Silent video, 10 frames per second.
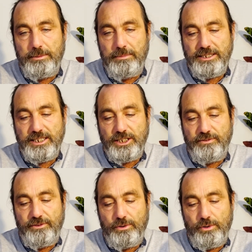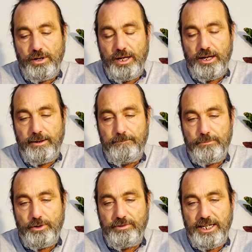message for
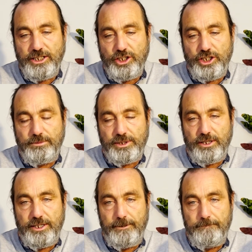your relationship side.